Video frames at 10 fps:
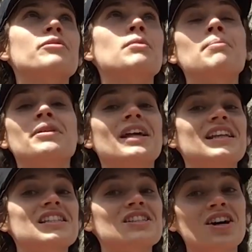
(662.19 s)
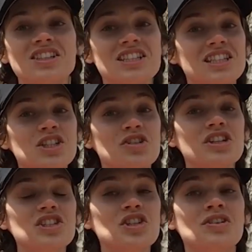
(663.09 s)
remember that it's not just the
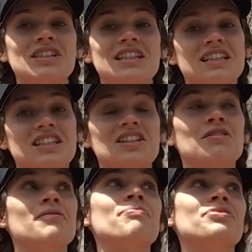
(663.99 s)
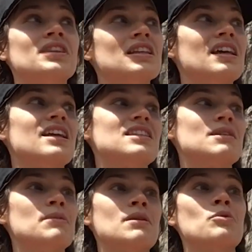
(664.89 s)
trees you're going to get to know, it's
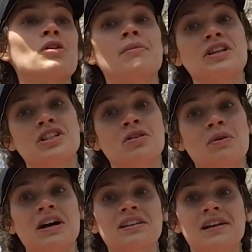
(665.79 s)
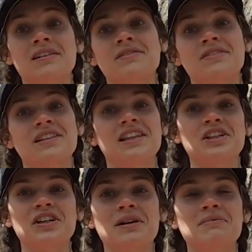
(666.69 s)
some of the more amazing wildlife that
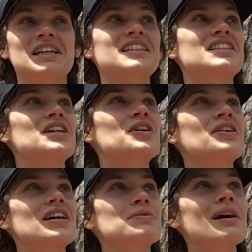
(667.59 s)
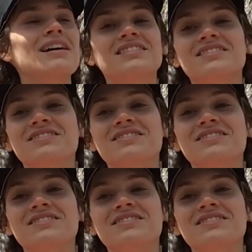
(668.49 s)
you'll come to get to know as well.